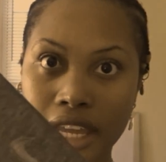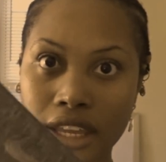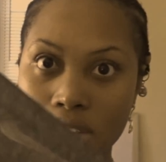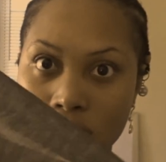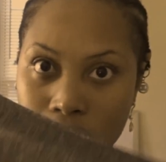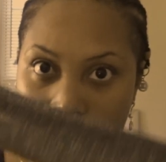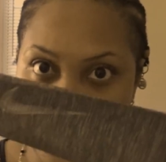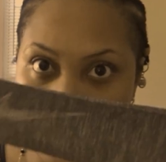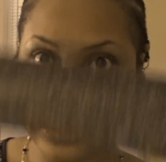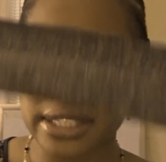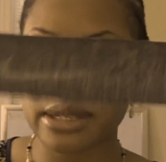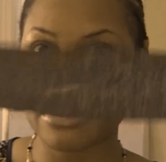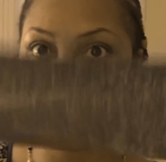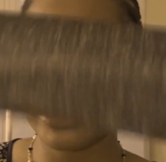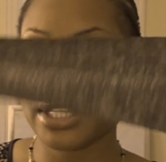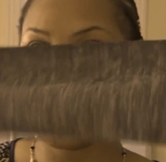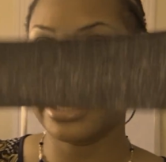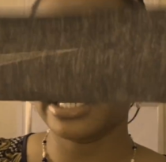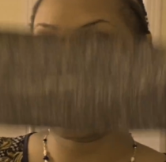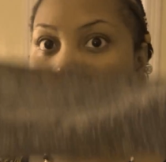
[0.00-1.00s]
You need
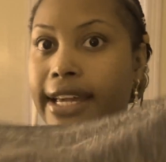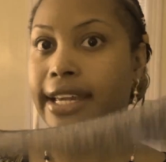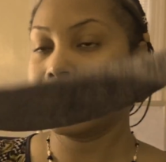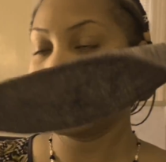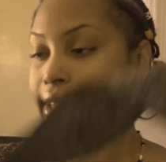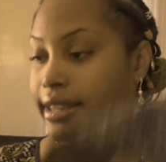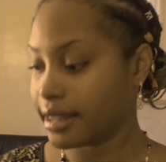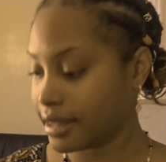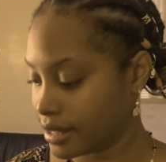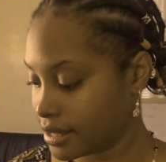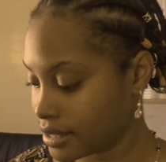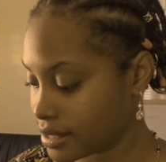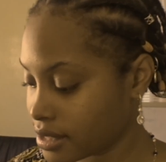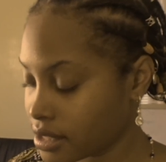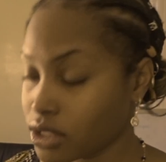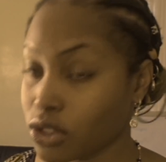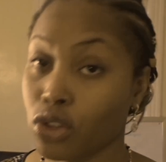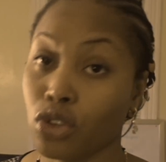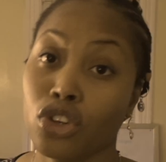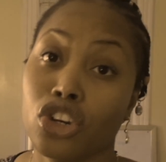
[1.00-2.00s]
something like this.
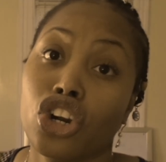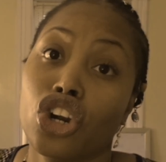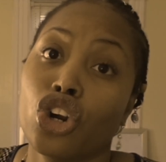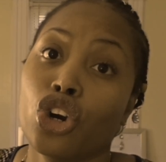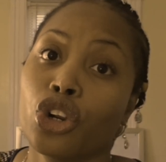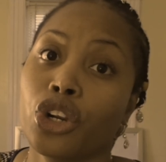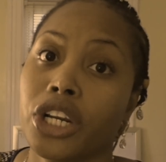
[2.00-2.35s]
So you could go